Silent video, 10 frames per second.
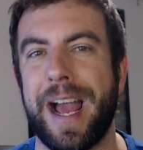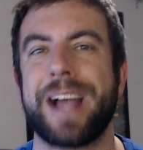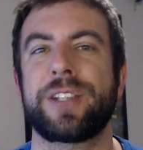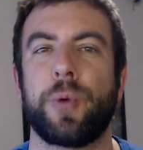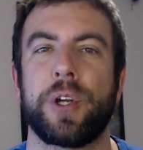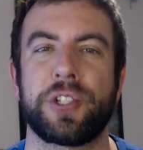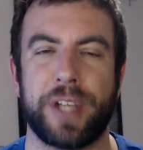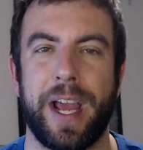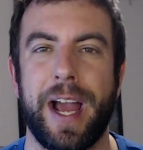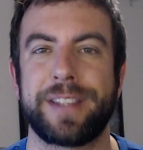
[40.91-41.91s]
asked questions
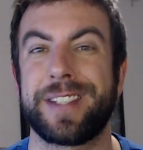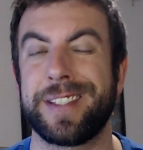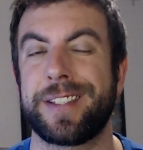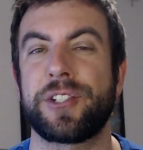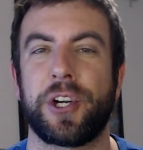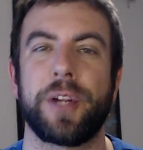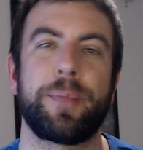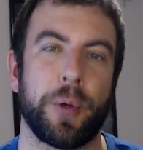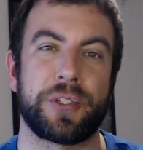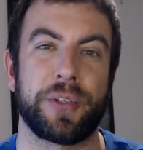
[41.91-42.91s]
I had since I started
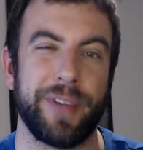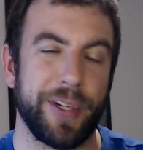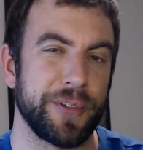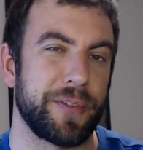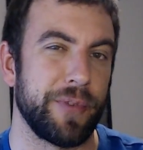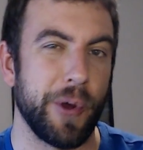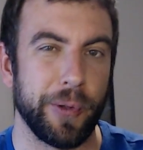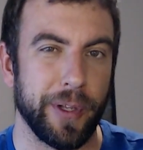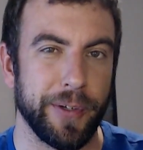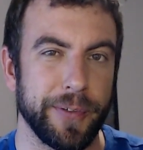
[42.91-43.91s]
posting videos of Nolo.